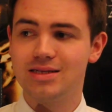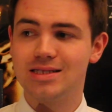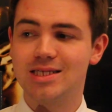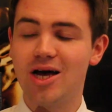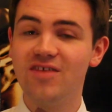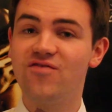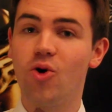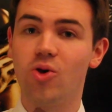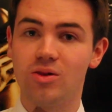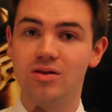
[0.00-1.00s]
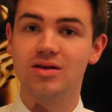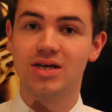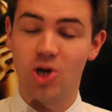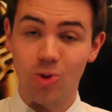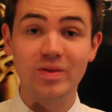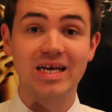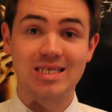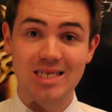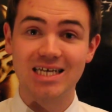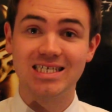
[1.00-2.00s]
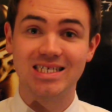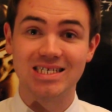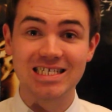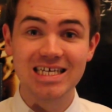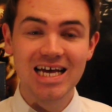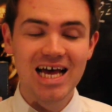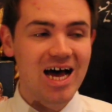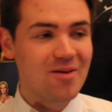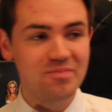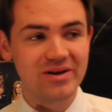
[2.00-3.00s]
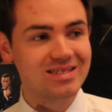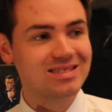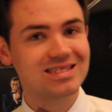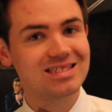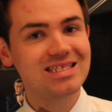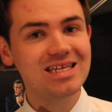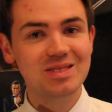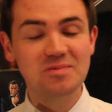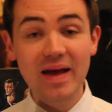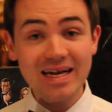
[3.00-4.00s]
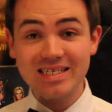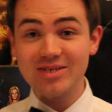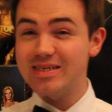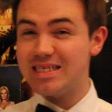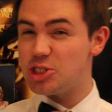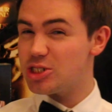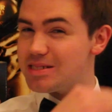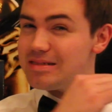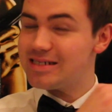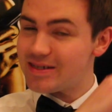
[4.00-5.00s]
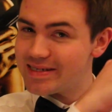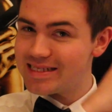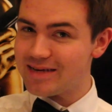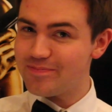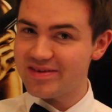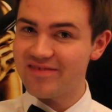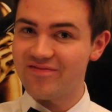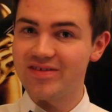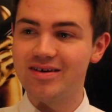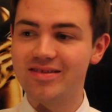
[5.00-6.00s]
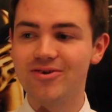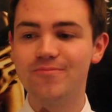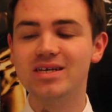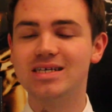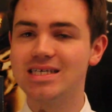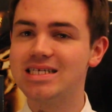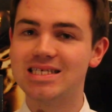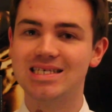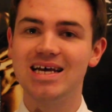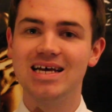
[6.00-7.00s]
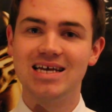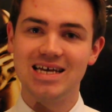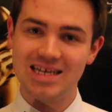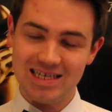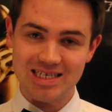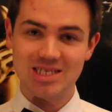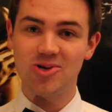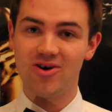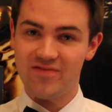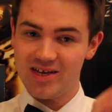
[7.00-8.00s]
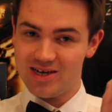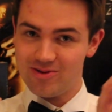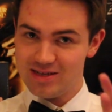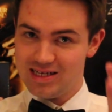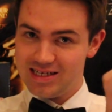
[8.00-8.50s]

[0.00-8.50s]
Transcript: Skyfall got me excited, but Spectre is just going that bit further, and because it is sort of, you know,